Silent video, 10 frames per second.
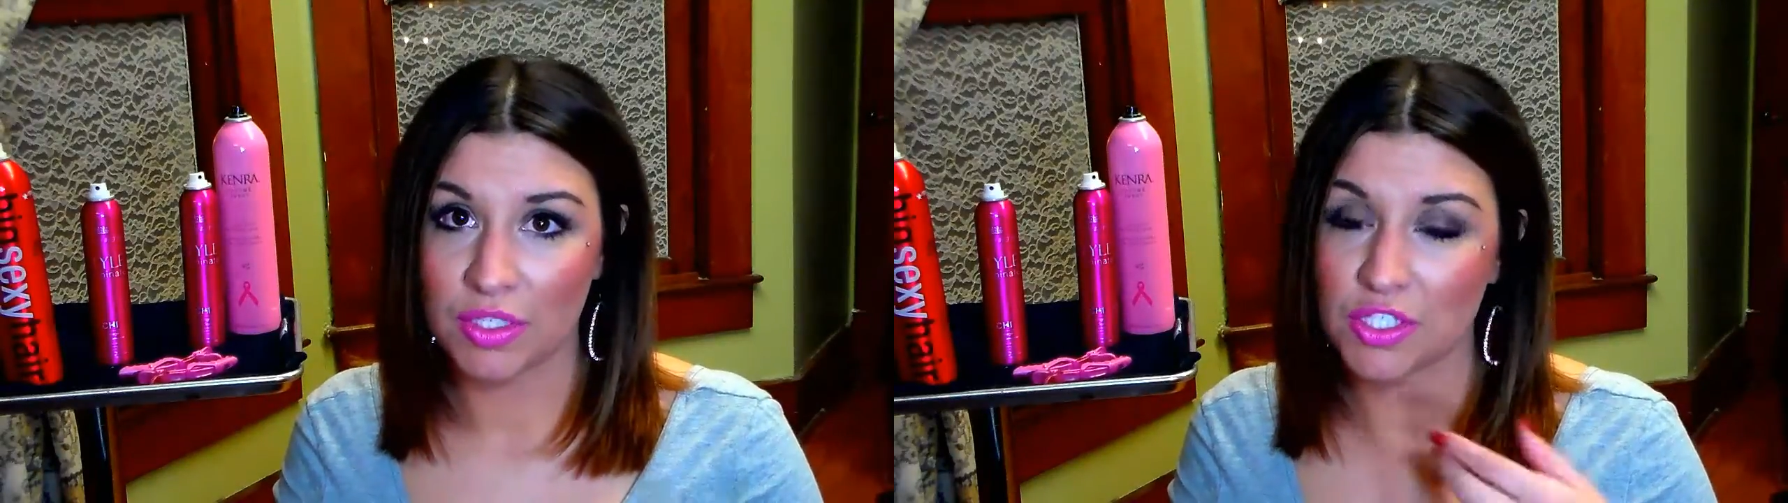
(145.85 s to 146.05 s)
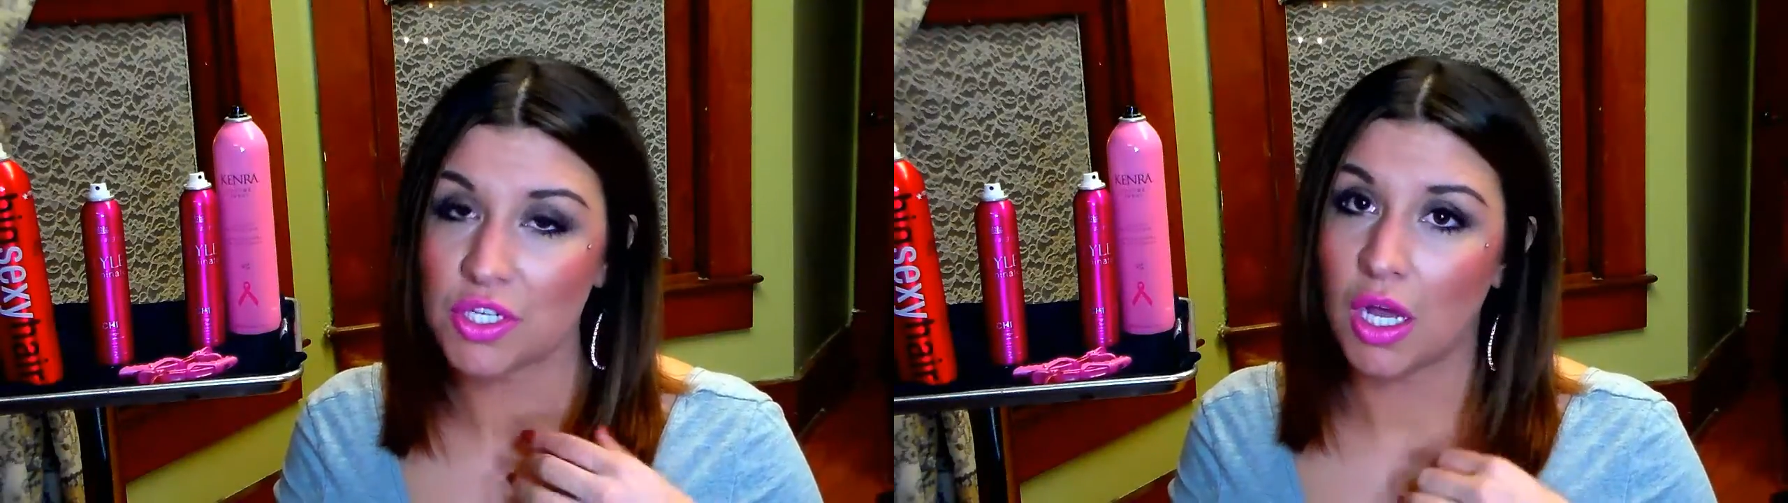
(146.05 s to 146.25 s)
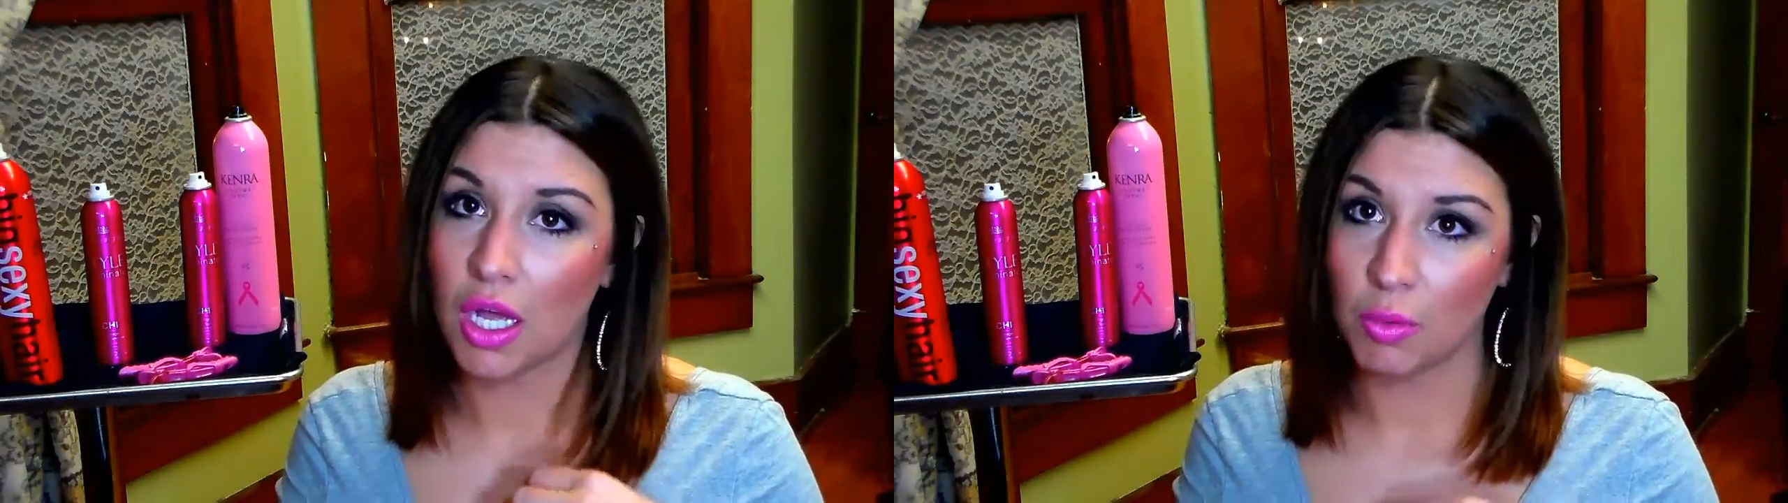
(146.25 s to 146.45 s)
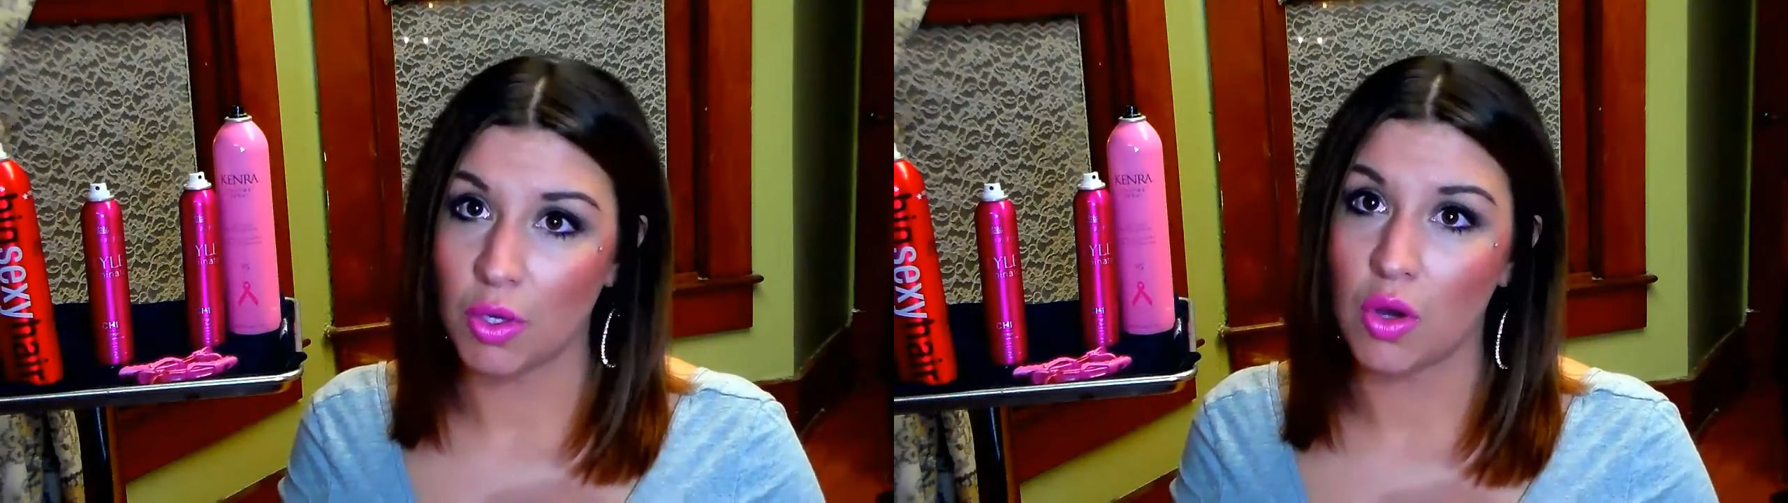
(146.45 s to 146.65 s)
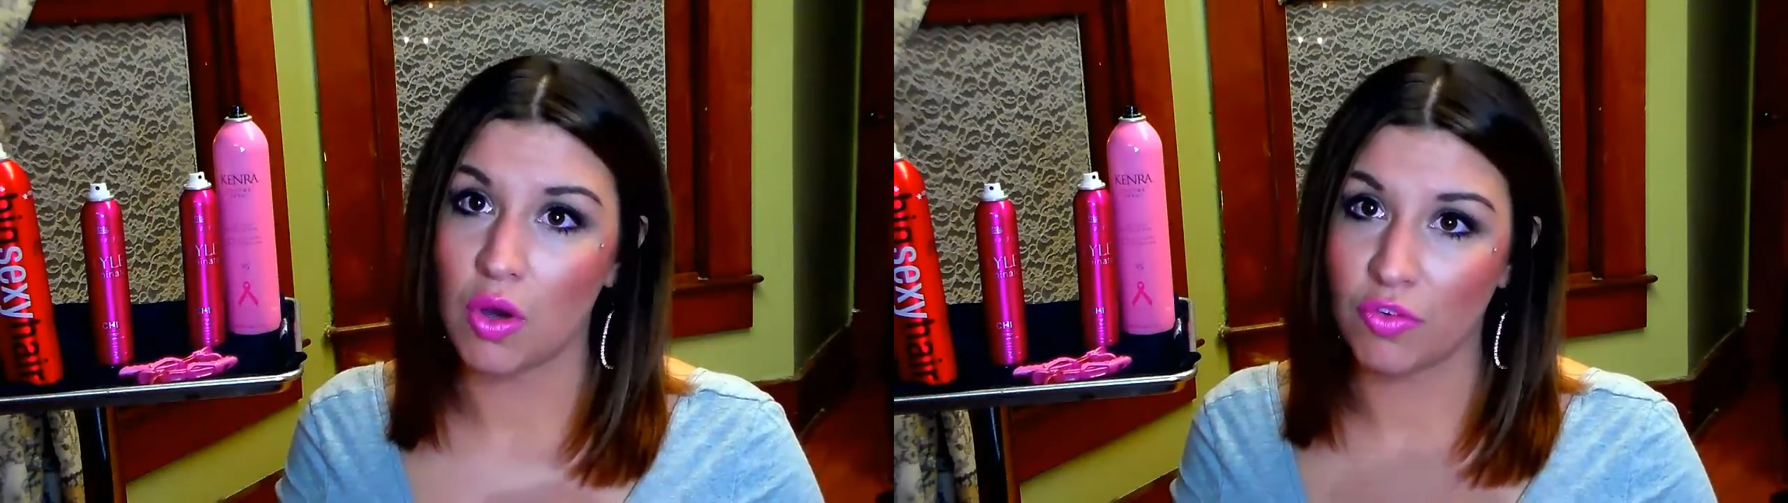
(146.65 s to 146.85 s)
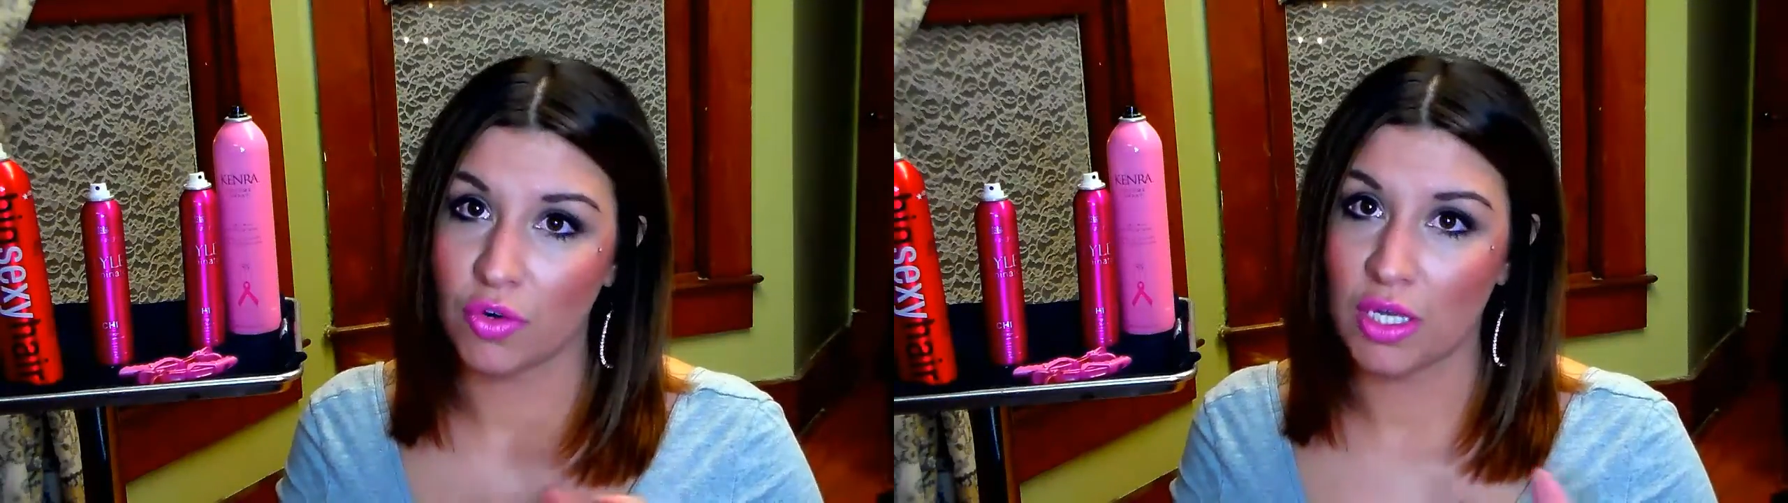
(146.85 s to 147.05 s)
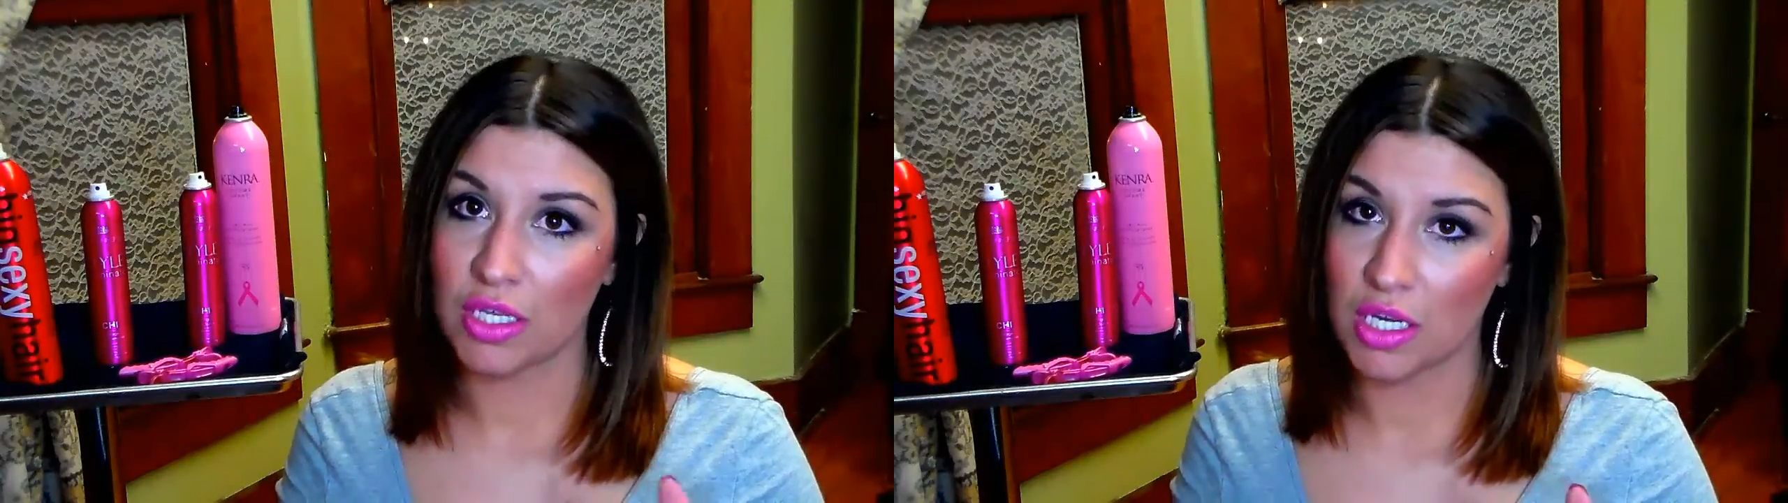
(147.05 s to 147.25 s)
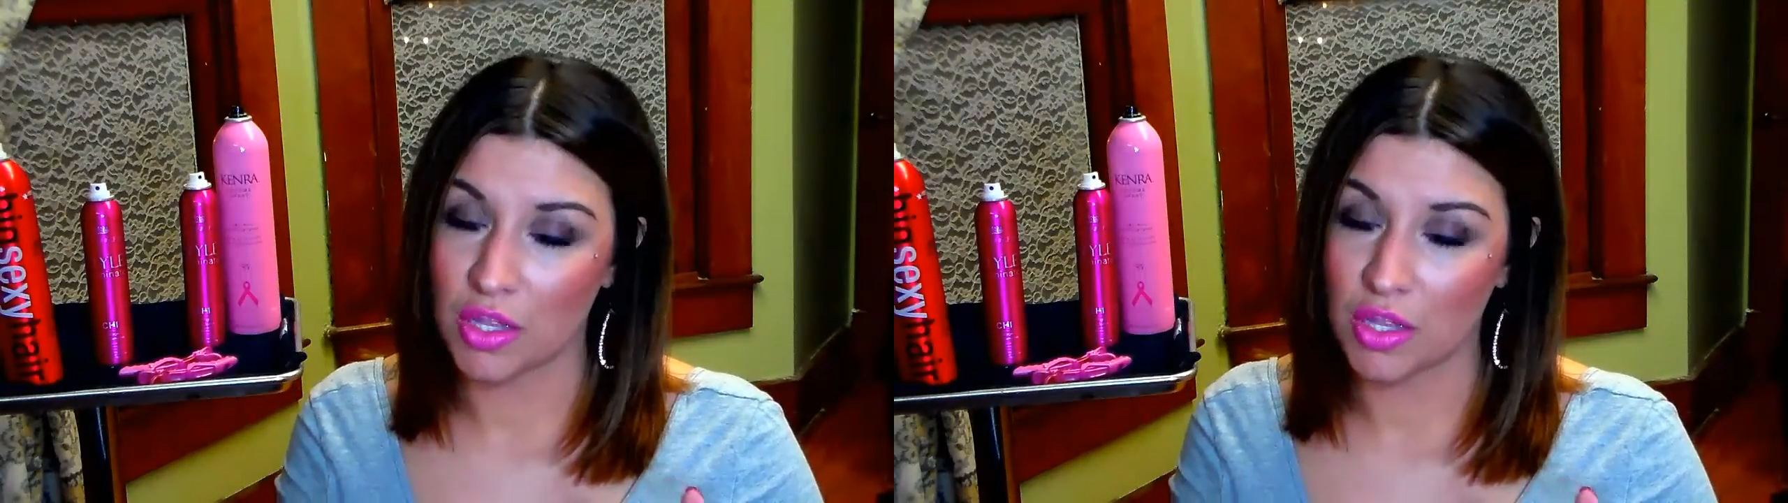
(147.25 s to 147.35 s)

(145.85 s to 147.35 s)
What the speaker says: which I will go over in